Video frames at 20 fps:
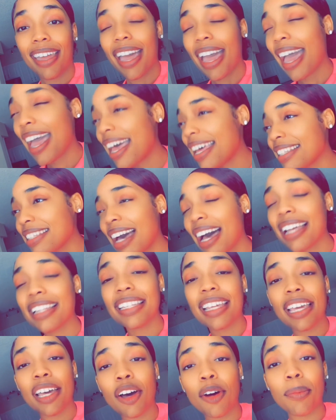Ask God
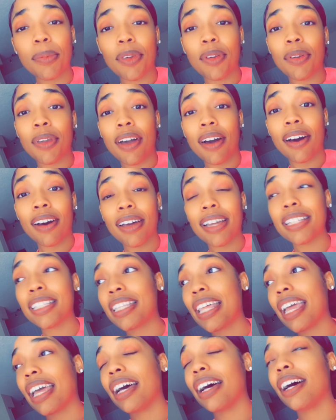to help you, y'all. And
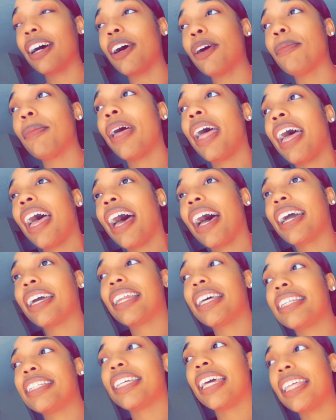stay. Um, how can
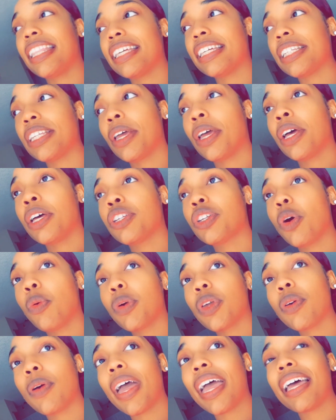I say this? So
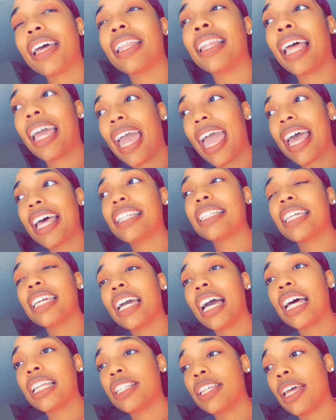when you ask, like asking
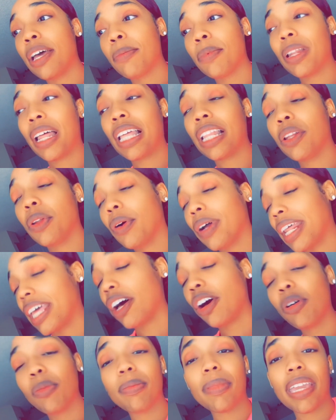God to help you, like Lord,
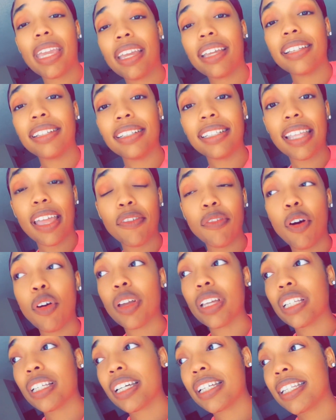help me to stay
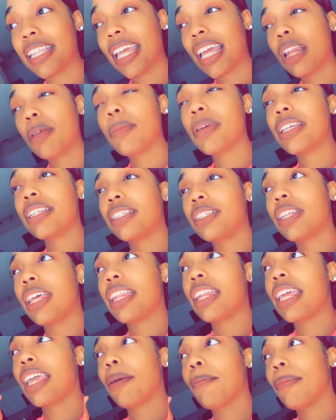focused, because the enemy is
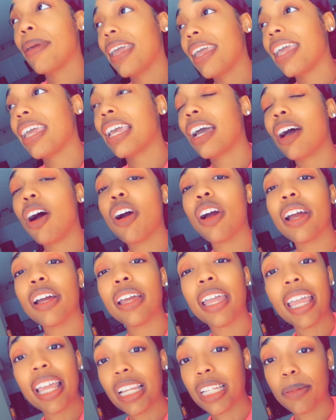sending big or
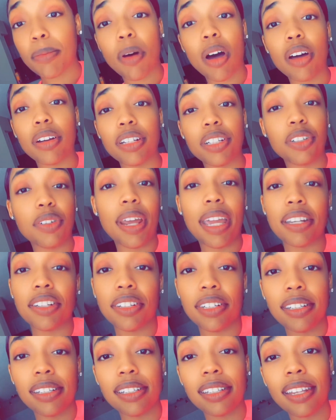in small
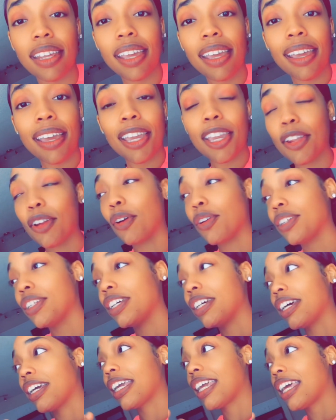distractions you know,
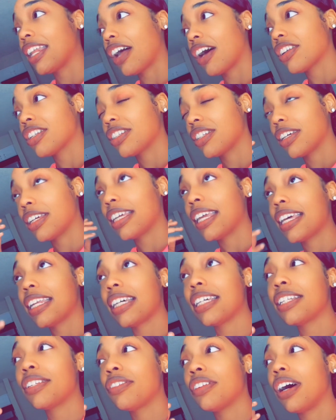to get us get
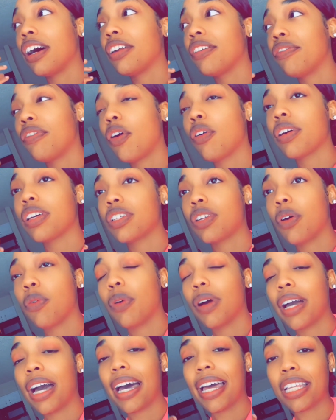us unfocused on
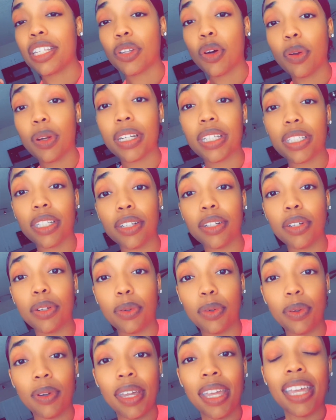what God has told us to
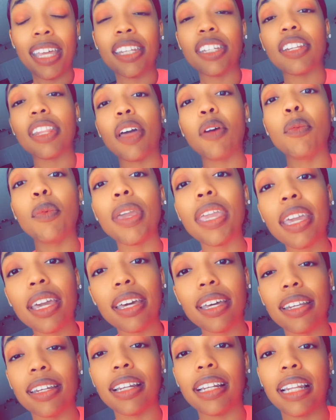do, so that we
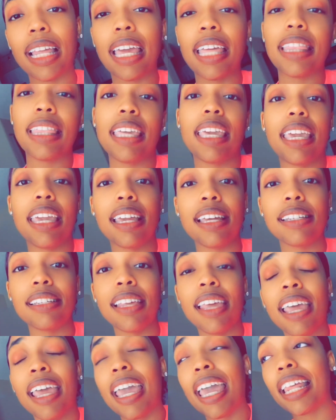could delay things.
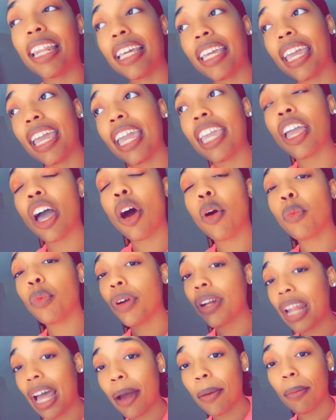And again, y'all, we're
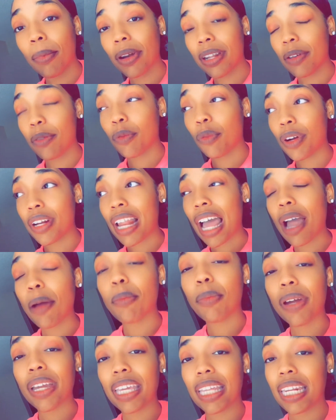not we're
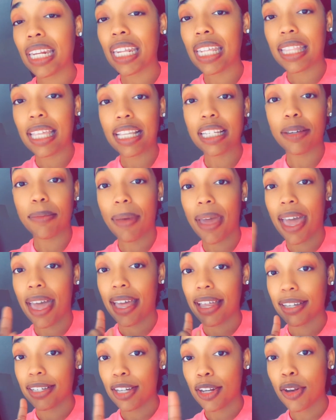not bringing anything to
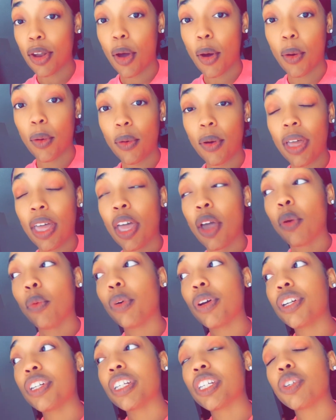pass. No,
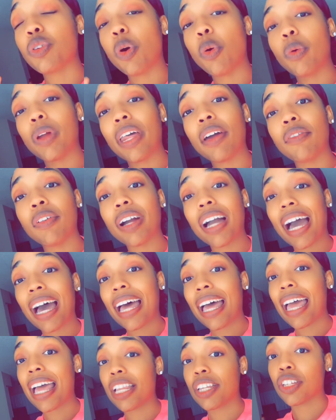we're just doing whatever God
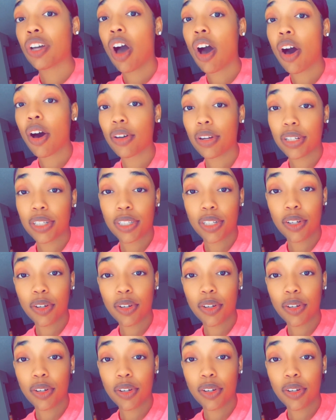has called us to